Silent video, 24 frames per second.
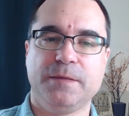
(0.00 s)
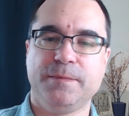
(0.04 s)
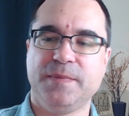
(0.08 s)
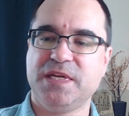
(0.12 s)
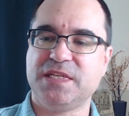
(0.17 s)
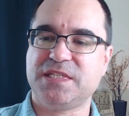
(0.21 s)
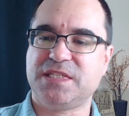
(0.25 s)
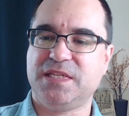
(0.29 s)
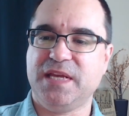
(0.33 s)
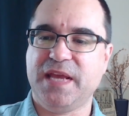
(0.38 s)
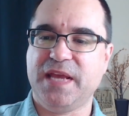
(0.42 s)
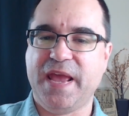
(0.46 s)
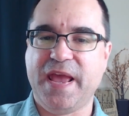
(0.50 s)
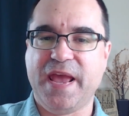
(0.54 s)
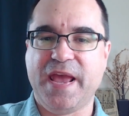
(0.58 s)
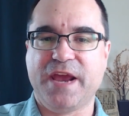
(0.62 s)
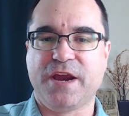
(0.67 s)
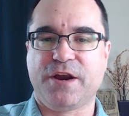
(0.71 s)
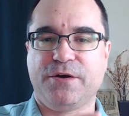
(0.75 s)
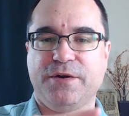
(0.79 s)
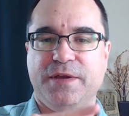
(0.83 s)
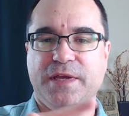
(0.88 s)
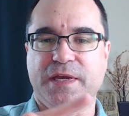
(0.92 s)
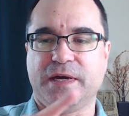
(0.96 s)
is the
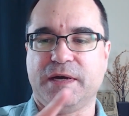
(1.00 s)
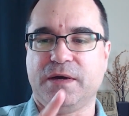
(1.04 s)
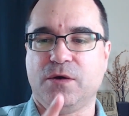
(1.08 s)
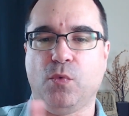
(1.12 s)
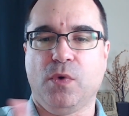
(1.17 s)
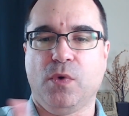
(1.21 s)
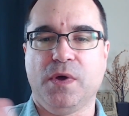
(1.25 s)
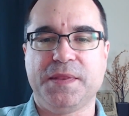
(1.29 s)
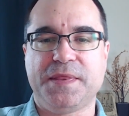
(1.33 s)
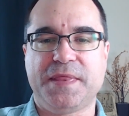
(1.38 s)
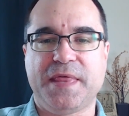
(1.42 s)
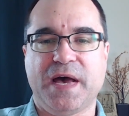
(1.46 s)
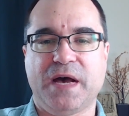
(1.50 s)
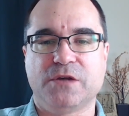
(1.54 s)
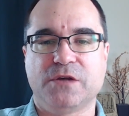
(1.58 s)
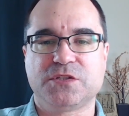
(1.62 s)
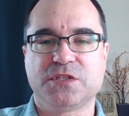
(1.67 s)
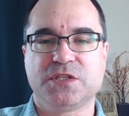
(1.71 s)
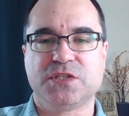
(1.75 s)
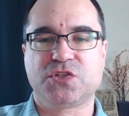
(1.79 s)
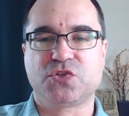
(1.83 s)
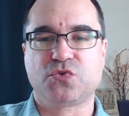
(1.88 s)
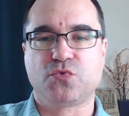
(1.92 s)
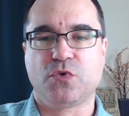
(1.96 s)
area, 1,000
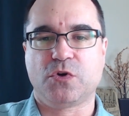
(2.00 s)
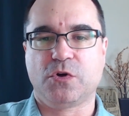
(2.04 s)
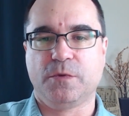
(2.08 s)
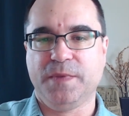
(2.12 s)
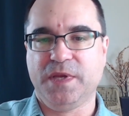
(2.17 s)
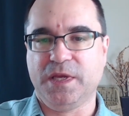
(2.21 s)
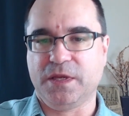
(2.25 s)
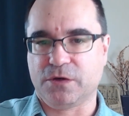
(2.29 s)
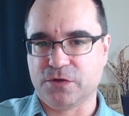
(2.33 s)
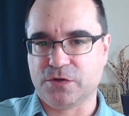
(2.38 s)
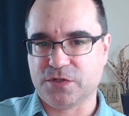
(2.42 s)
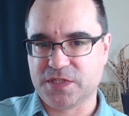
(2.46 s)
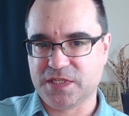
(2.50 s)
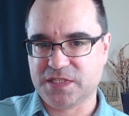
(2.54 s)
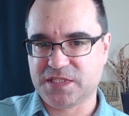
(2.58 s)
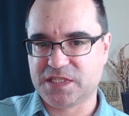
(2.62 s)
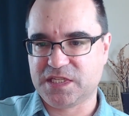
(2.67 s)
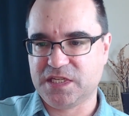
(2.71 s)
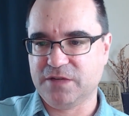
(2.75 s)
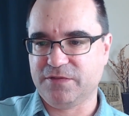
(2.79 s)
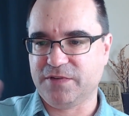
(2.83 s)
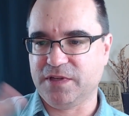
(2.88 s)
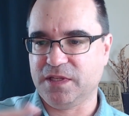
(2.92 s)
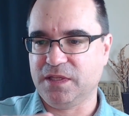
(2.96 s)
square meters. It's
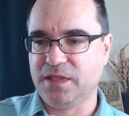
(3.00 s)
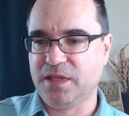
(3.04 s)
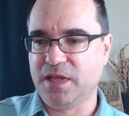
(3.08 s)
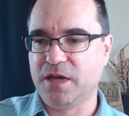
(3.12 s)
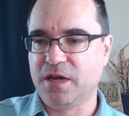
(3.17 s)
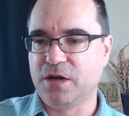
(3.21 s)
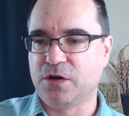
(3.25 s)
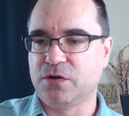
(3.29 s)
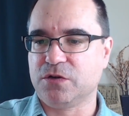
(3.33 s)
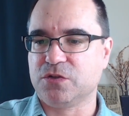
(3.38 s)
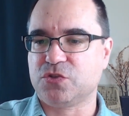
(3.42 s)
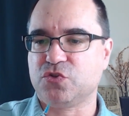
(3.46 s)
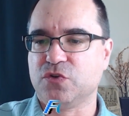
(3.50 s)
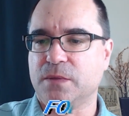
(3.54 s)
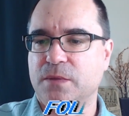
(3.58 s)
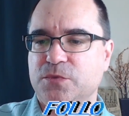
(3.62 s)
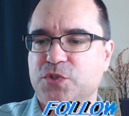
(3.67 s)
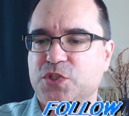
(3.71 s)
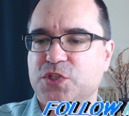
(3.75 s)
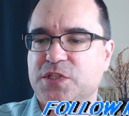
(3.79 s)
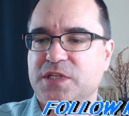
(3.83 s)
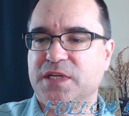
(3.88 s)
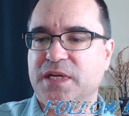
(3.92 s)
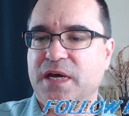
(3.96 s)
given there, so I'm
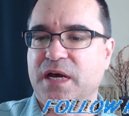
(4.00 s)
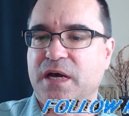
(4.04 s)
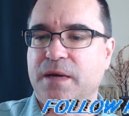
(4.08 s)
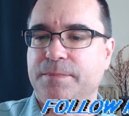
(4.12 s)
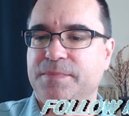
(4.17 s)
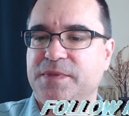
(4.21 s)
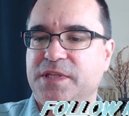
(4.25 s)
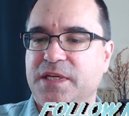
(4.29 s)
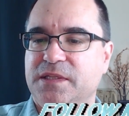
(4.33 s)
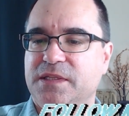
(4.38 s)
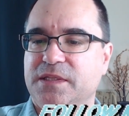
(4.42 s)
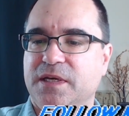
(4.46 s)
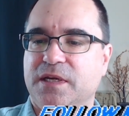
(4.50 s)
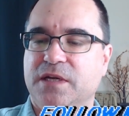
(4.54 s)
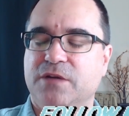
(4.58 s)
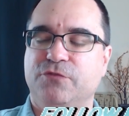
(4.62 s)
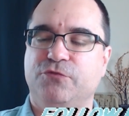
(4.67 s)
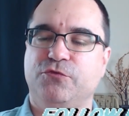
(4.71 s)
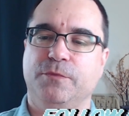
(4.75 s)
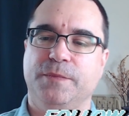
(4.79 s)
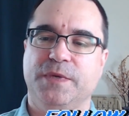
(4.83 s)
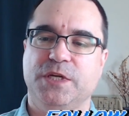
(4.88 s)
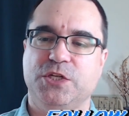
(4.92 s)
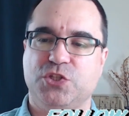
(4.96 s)
just going to update that
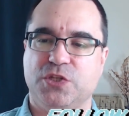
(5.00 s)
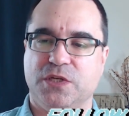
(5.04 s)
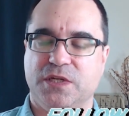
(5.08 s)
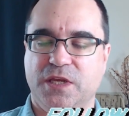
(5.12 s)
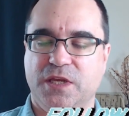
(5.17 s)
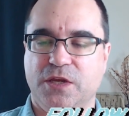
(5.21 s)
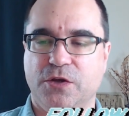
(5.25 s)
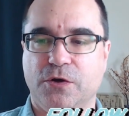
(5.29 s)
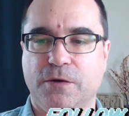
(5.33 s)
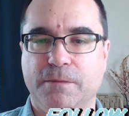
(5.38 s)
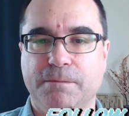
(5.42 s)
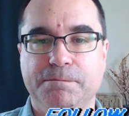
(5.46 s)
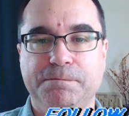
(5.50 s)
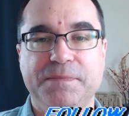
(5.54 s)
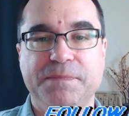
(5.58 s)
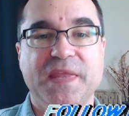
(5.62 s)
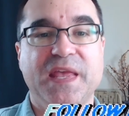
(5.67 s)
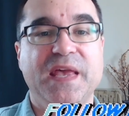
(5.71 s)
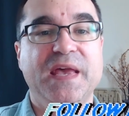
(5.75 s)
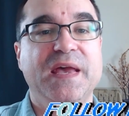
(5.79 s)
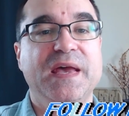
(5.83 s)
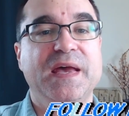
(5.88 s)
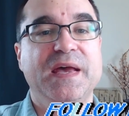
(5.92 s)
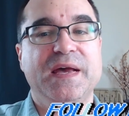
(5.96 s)
information here.
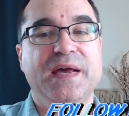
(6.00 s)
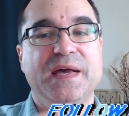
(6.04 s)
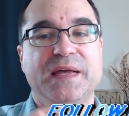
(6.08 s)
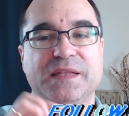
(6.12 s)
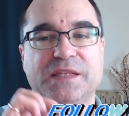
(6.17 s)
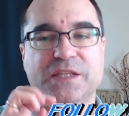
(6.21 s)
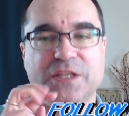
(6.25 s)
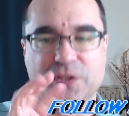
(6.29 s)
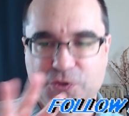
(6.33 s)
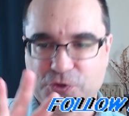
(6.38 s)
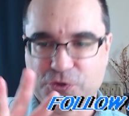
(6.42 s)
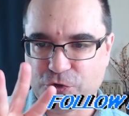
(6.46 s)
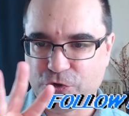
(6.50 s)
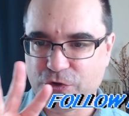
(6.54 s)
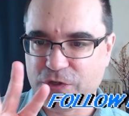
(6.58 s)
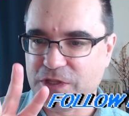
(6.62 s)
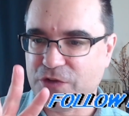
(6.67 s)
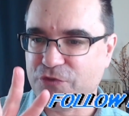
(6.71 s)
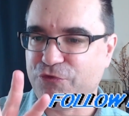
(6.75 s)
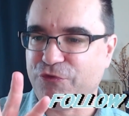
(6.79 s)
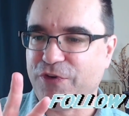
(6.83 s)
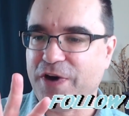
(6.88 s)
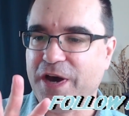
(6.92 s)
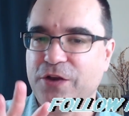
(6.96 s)
The third and
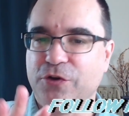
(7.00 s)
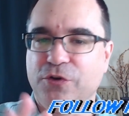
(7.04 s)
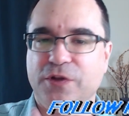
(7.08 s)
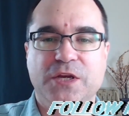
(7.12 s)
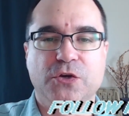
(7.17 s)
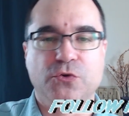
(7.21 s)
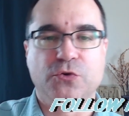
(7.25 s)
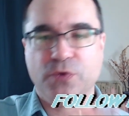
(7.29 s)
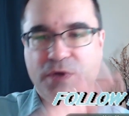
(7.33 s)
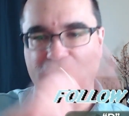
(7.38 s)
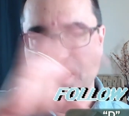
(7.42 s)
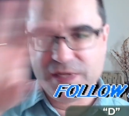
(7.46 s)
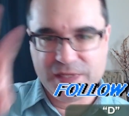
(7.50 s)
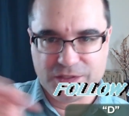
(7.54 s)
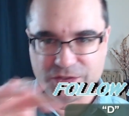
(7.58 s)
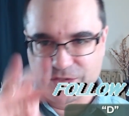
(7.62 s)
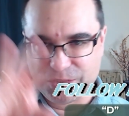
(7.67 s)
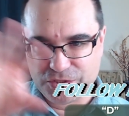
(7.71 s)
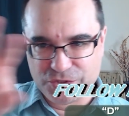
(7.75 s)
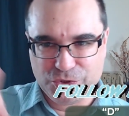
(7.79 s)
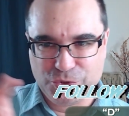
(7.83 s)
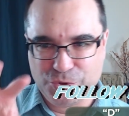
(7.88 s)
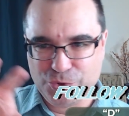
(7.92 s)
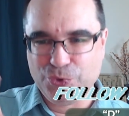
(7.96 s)
final ingredient
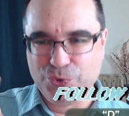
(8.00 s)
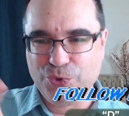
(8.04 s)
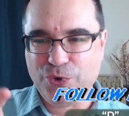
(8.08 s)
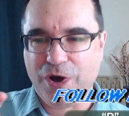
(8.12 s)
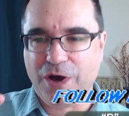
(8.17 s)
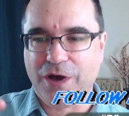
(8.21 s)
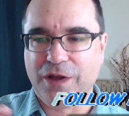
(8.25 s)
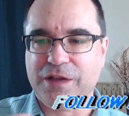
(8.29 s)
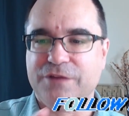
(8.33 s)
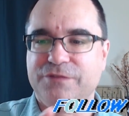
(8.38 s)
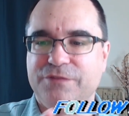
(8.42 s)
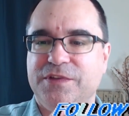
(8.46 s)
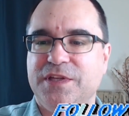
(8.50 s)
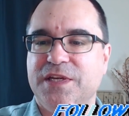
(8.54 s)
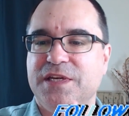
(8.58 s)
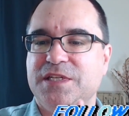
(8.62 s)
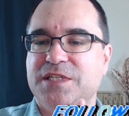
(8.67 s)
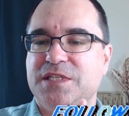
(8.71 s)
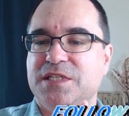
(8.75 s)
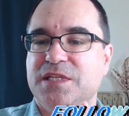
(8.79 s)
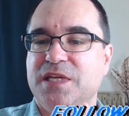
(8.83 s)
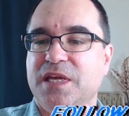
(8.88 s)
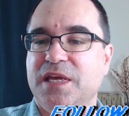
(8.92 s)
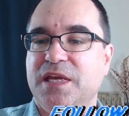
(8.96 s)
to do all of
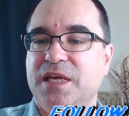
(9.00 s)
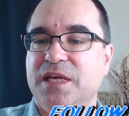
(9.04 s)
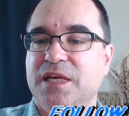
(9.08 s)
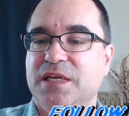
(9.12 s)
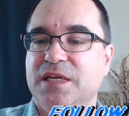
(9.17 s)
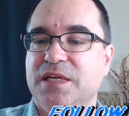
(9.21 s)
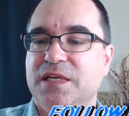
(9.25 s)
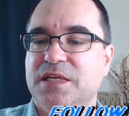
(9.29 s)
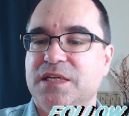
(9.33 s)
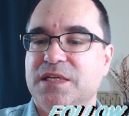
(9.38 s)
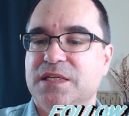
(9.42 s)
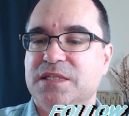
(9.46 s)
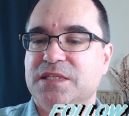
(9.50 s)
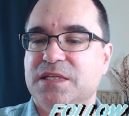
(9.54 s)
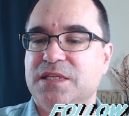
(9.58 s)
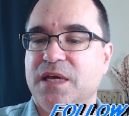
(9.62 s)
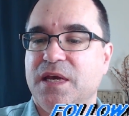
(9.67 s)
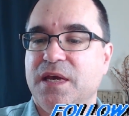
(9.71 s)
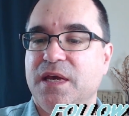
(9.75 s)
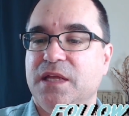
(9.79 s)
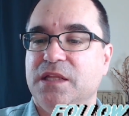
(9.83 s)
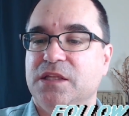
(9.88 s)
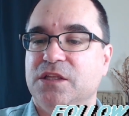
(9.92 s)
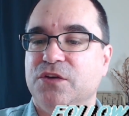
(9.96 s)
this is
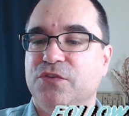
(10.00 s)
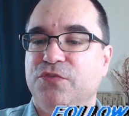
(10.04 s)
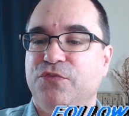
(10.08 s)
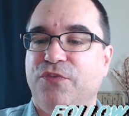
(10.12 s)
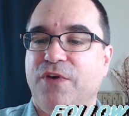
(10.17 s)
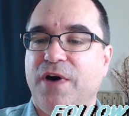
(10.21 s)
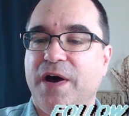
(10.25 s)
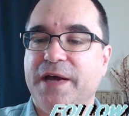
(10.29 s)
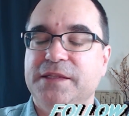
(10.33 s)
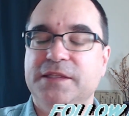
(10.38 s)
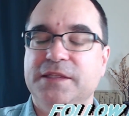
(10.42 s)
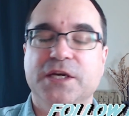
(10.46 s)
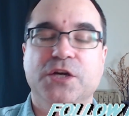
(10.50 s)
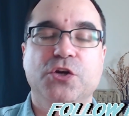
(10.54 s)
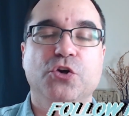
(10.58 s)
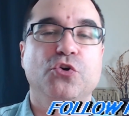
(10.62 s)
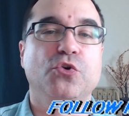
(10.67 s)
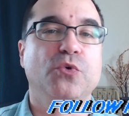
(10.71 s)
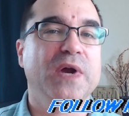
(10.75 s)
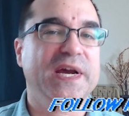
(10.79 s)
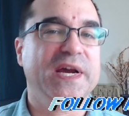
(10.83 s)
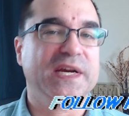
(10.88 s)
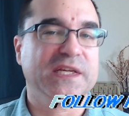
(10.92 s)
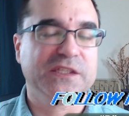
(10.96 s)
to find the
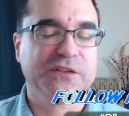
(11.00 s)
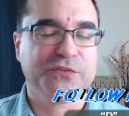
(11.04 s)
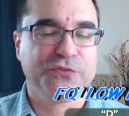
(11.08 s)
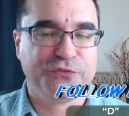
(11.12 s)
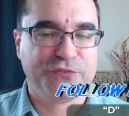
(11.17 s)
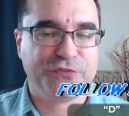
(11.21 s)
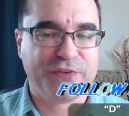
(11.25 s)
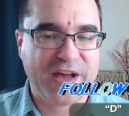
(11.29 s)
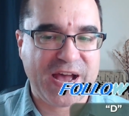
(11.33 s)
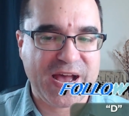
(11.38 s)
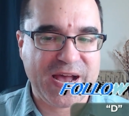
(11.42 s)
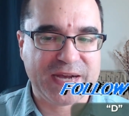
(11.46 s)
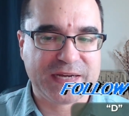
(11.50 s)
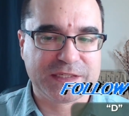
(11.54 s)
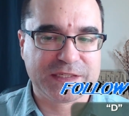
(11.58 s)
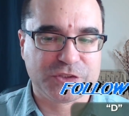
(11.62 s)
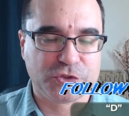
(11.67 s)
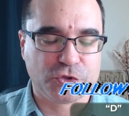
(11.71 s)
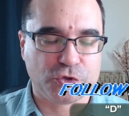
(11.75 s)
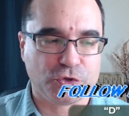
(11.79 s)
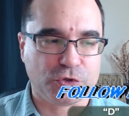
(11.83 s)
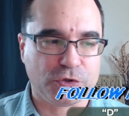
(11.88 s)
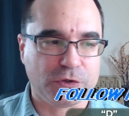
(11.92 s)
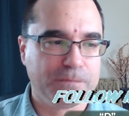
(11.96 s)
correct
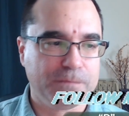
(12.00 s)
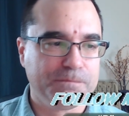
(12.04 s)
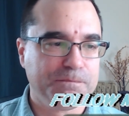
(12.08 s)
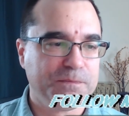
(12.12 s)
factor